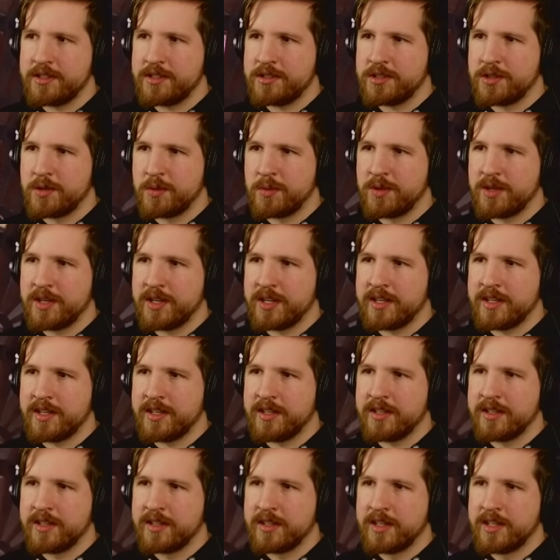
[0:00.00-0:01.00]
so we're
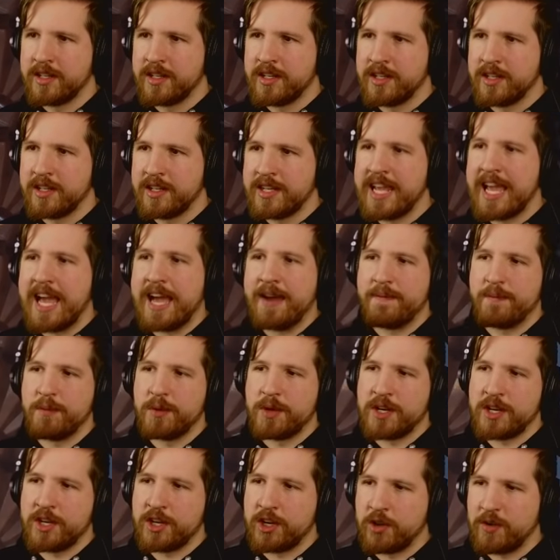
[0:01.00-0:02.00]
gonna, yeah,
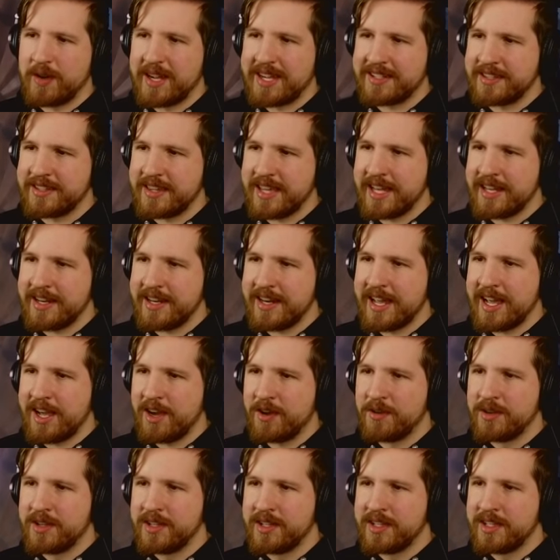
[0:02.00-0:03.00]
we're gonna correct that
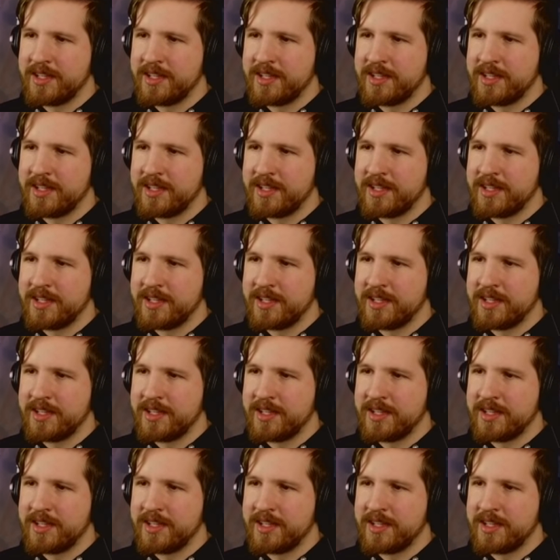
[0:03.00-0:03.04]
now.